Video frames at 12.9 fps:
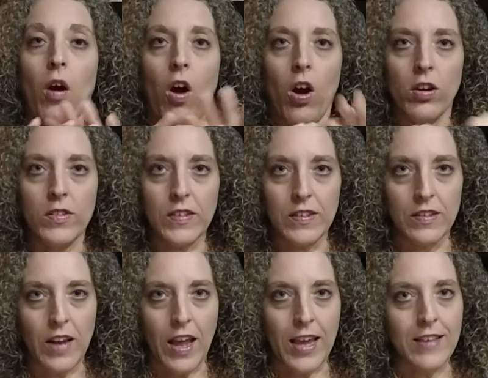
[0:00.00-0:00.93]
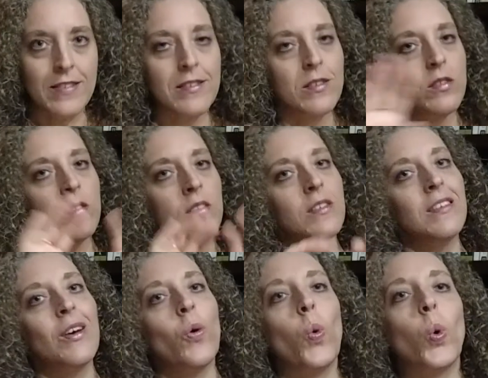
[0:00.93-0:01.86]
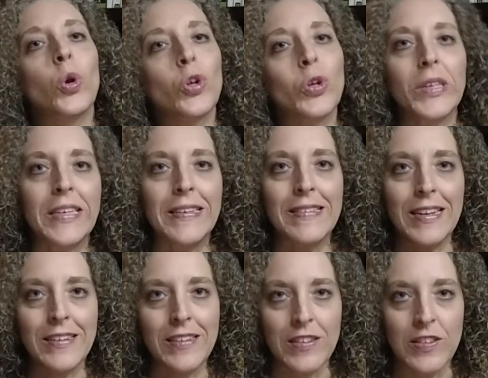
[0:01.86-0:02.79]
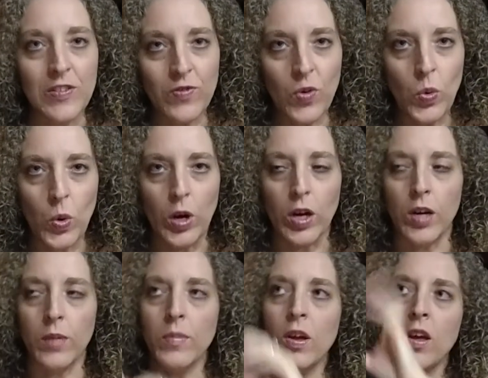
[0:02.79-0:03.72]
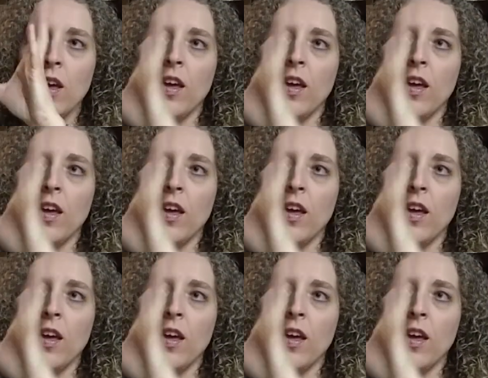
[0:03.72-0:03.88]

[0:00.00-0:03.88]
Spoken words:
aren't in nice orderly sentence form.